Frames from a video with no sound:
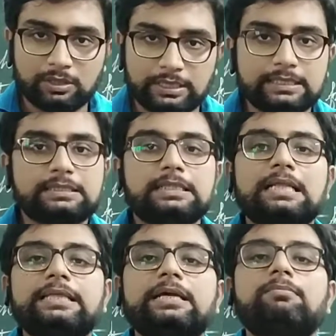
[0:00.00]
is
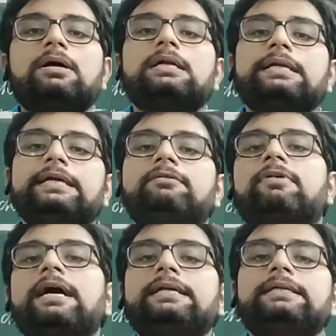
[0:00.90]
nothing but
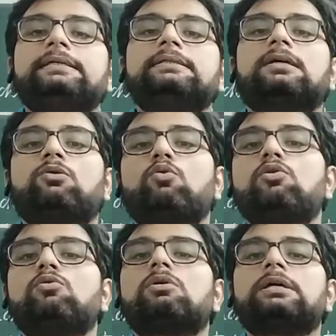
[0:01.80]
inviting the
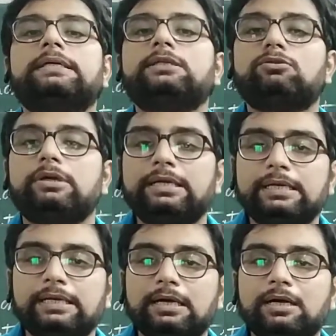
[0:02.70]
Cold War into
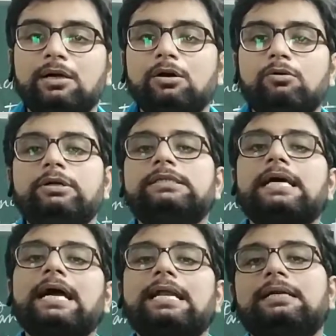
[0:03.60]
India, which
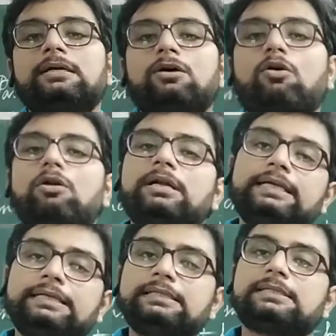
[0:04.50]
had
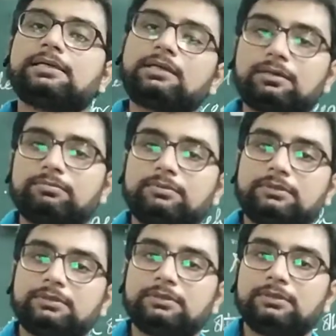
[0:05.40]
already
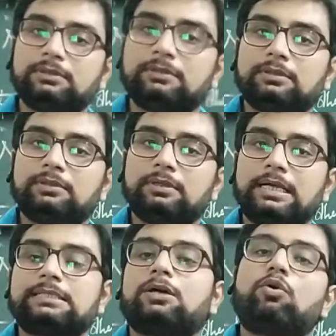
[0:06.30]
served
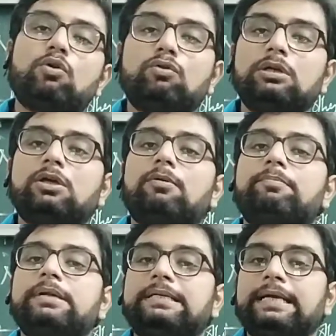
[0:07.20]
as a colony
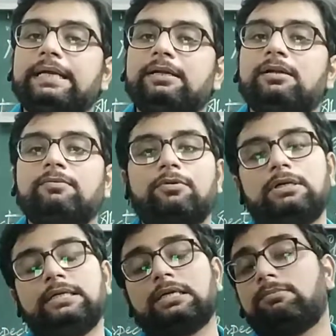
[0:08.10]
of Britain for
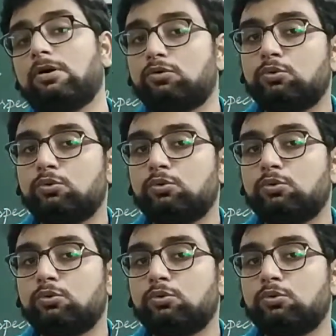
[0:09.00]
near about